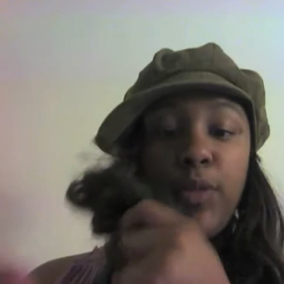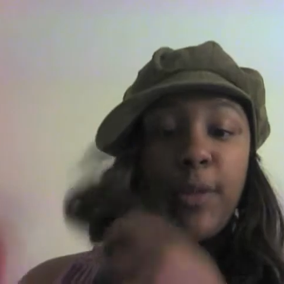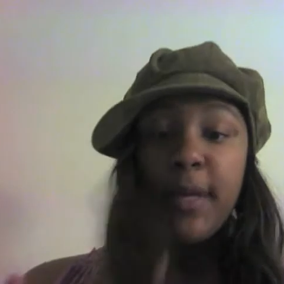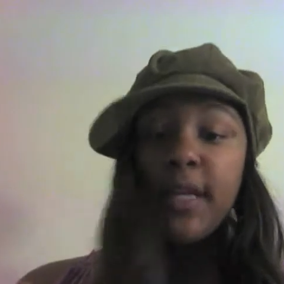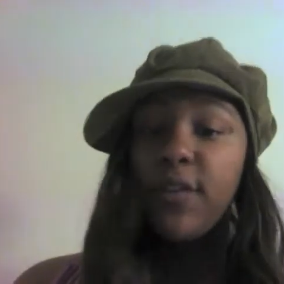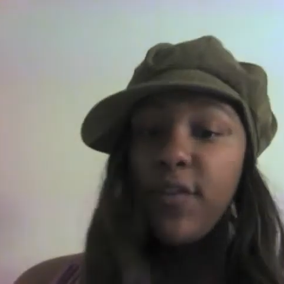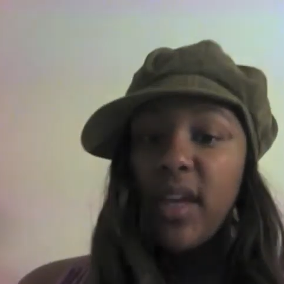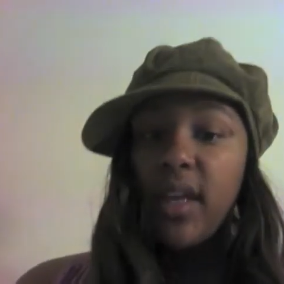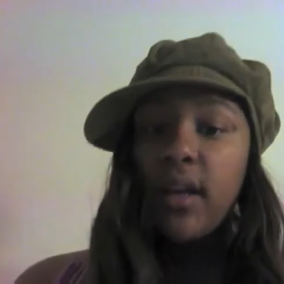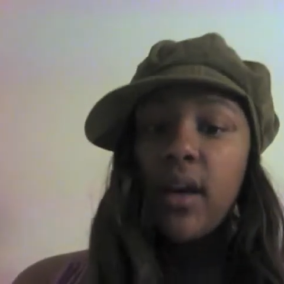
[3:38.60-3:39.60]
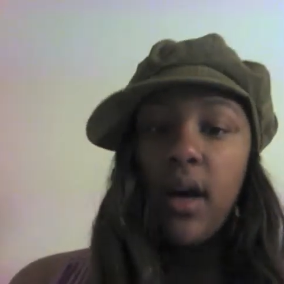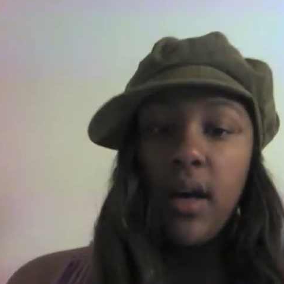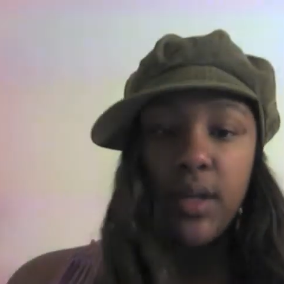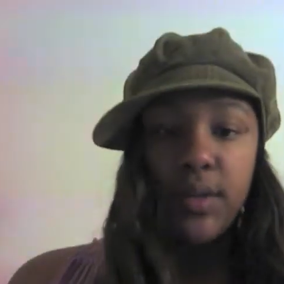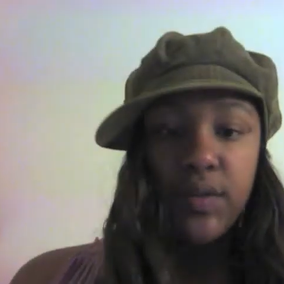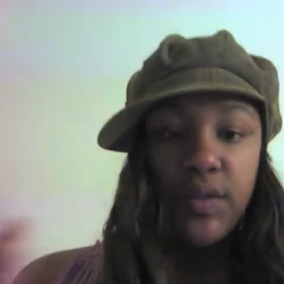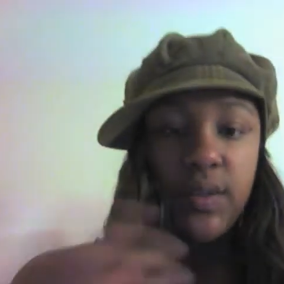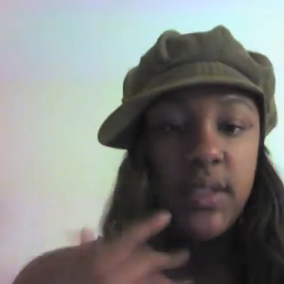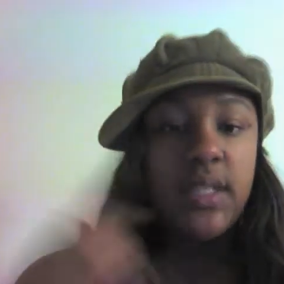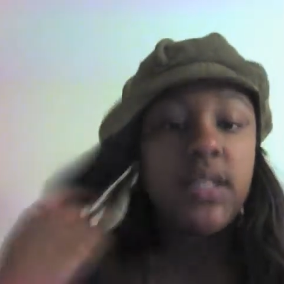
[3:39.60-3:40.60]
the benefit of
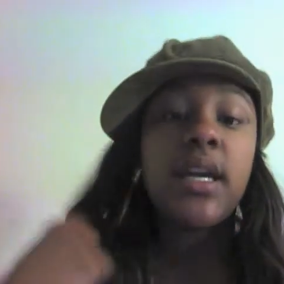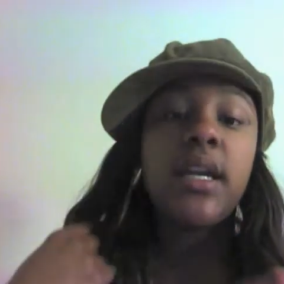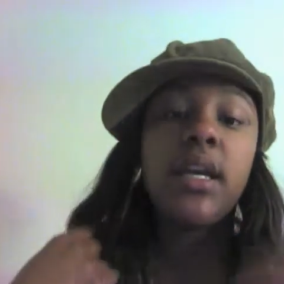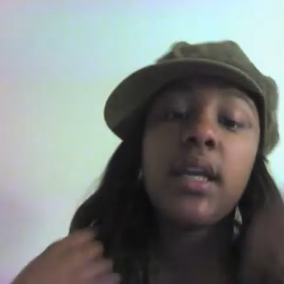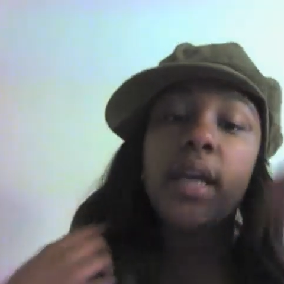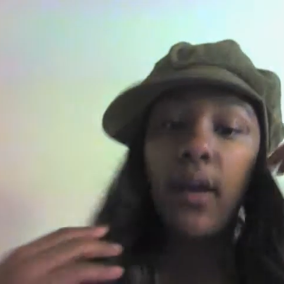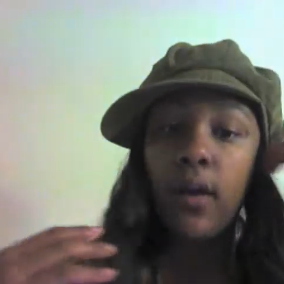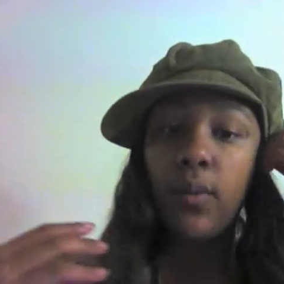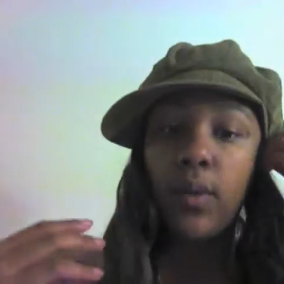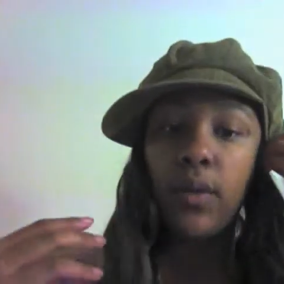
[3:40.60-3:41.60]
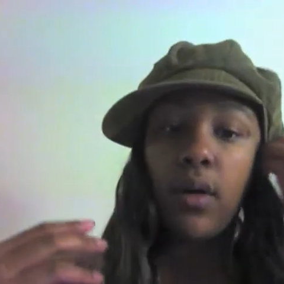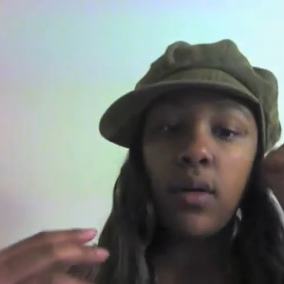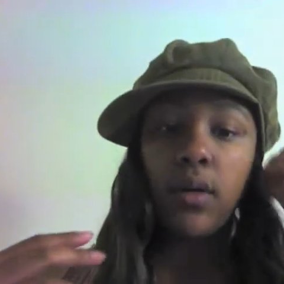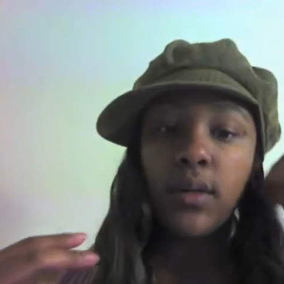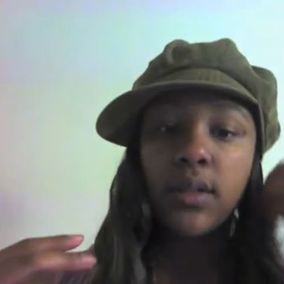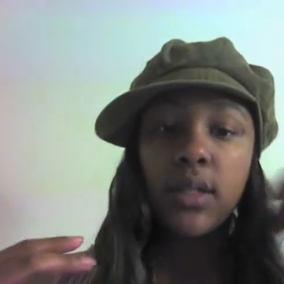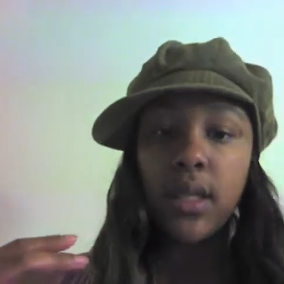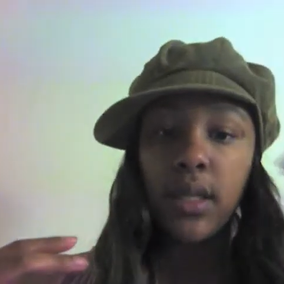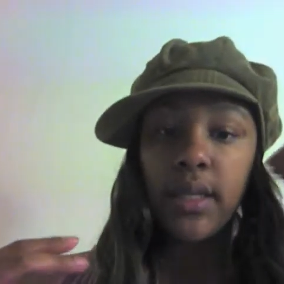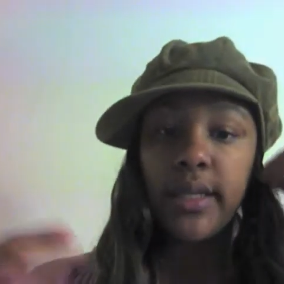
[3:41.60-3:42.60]
synthetic hair with curls
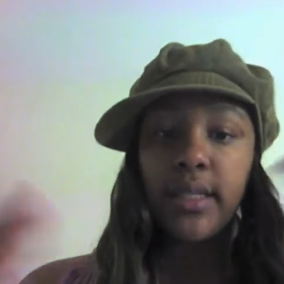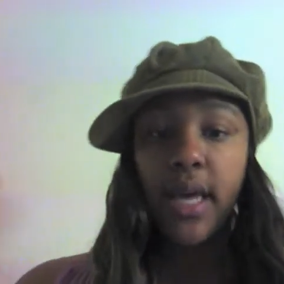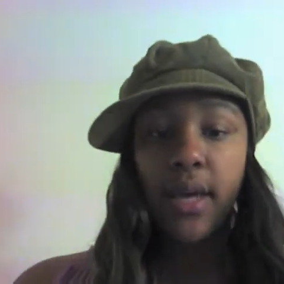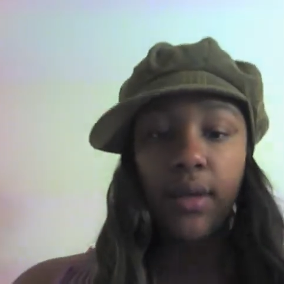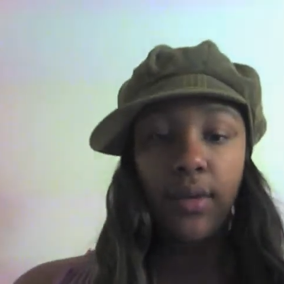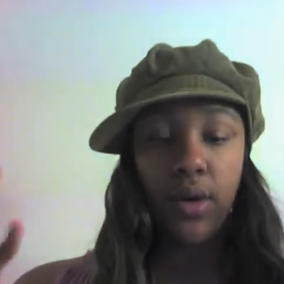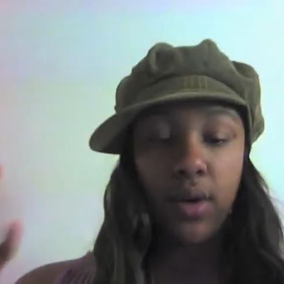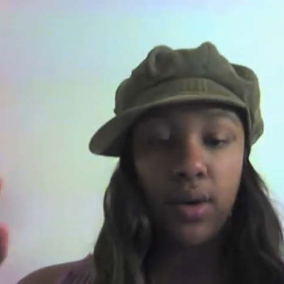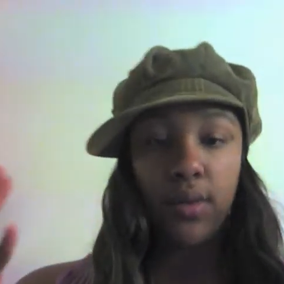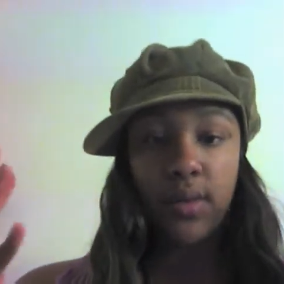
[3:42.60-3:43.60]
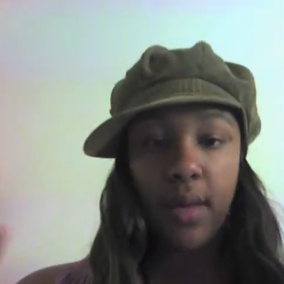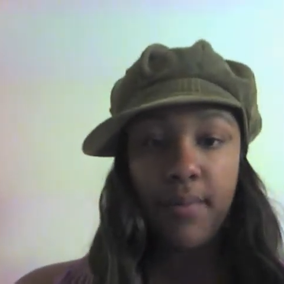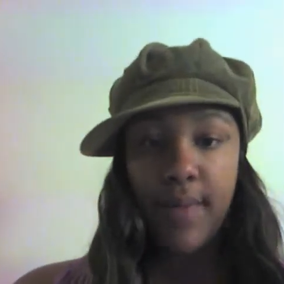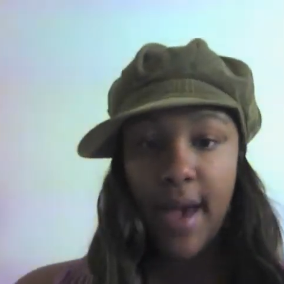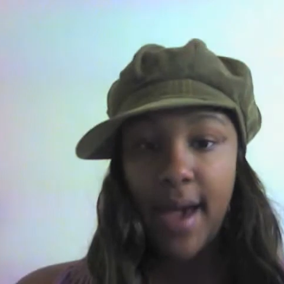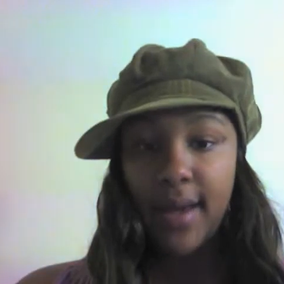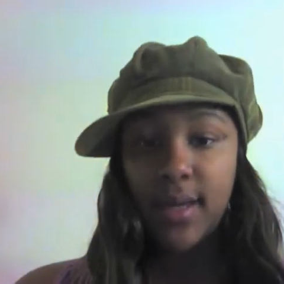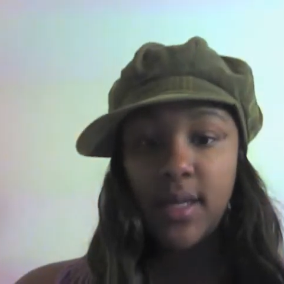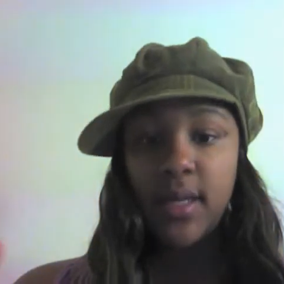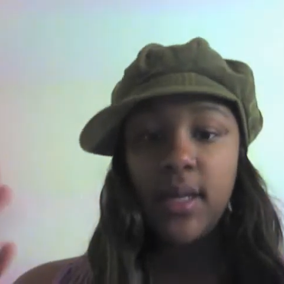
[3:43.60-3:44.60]
is that your curls come
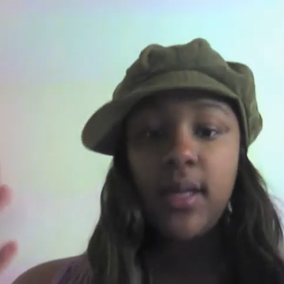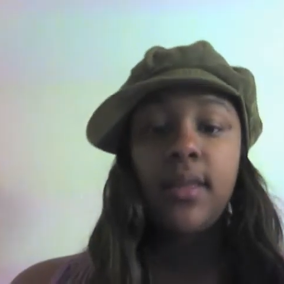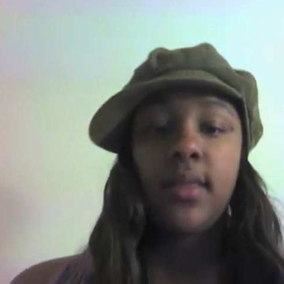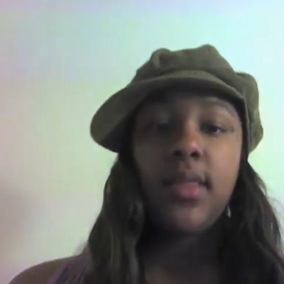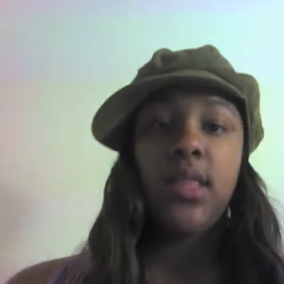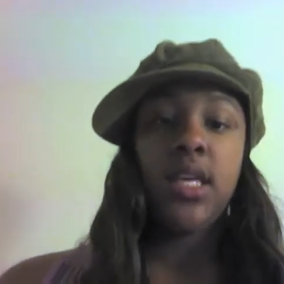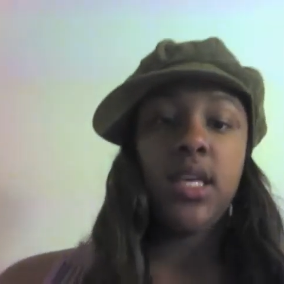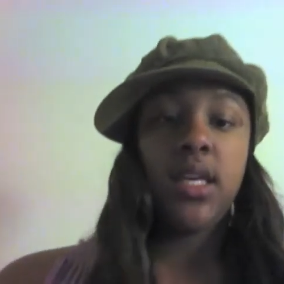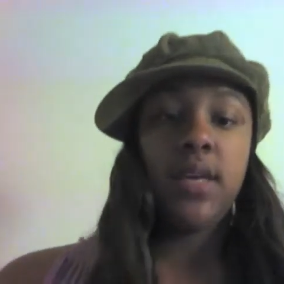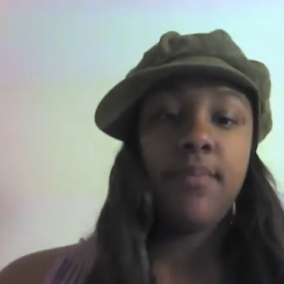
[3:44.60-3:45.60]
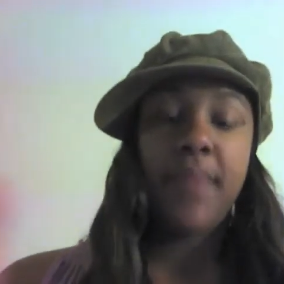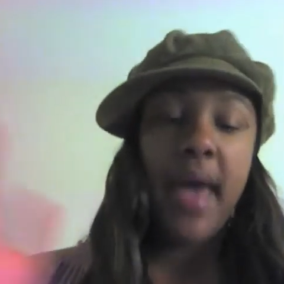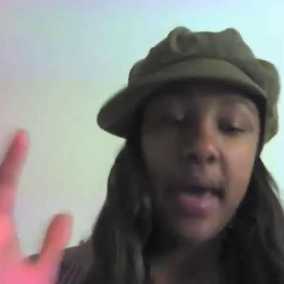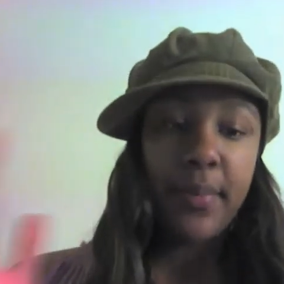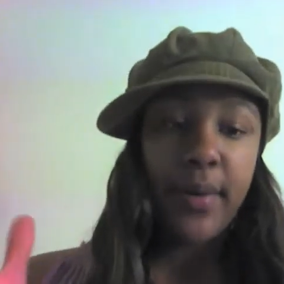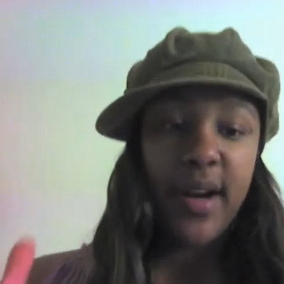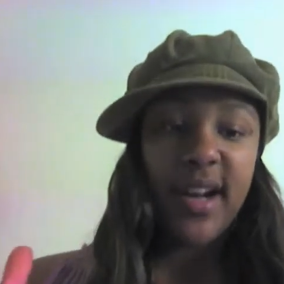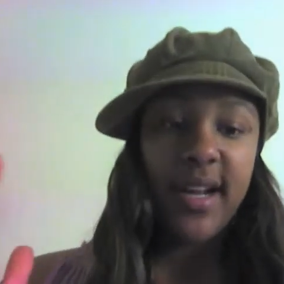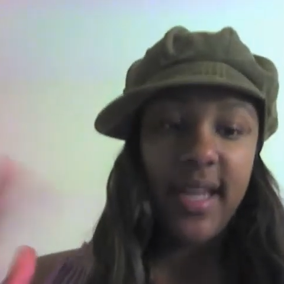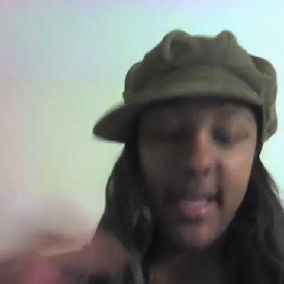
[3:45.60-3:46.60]
back. The bad part